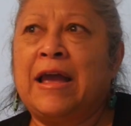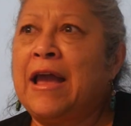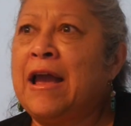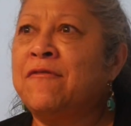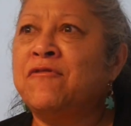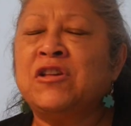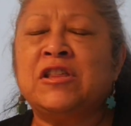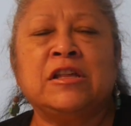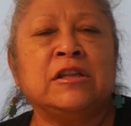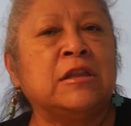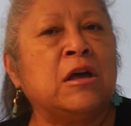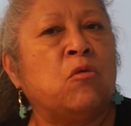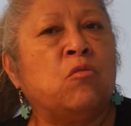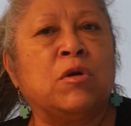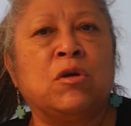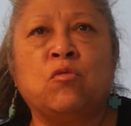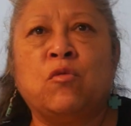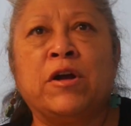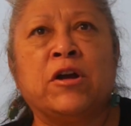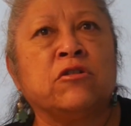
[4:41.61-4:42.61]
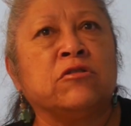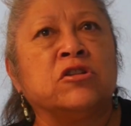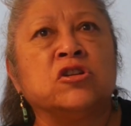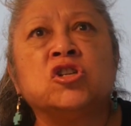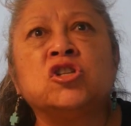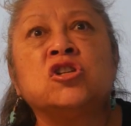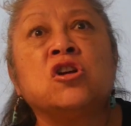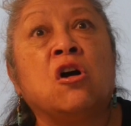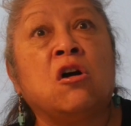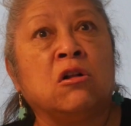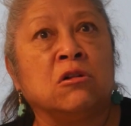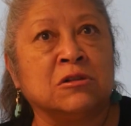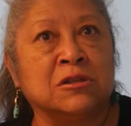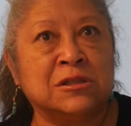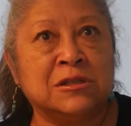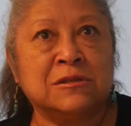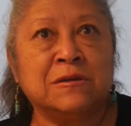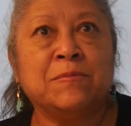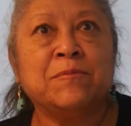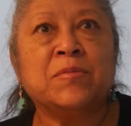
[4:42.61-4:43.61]
everything that we wear, the
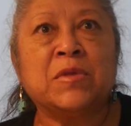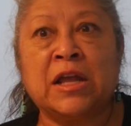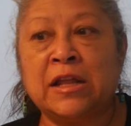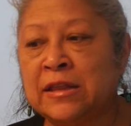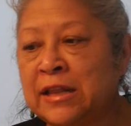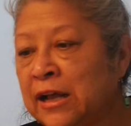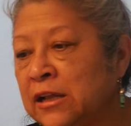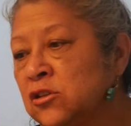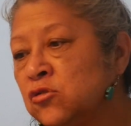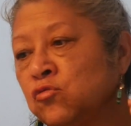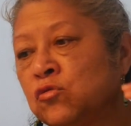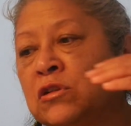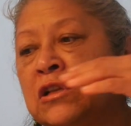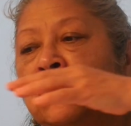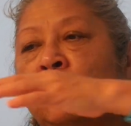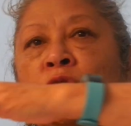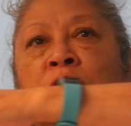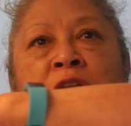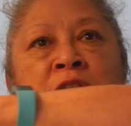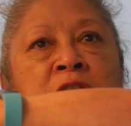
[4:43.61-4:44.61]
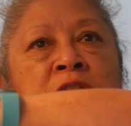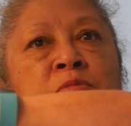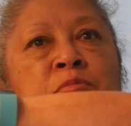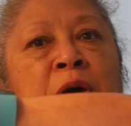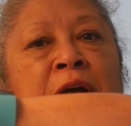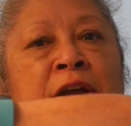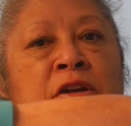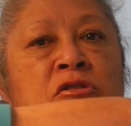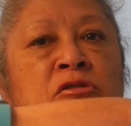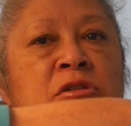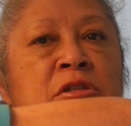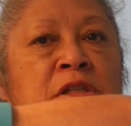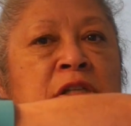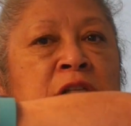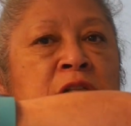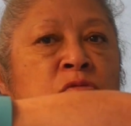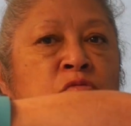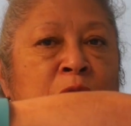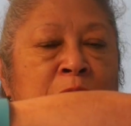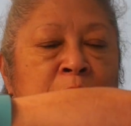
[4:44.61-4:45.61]
shawls. And that's really what inspires
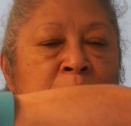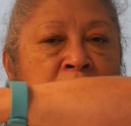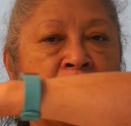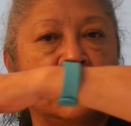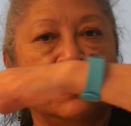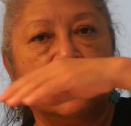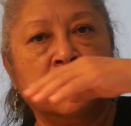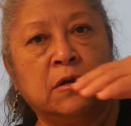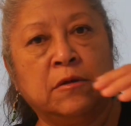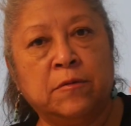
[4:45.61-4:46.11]
these women.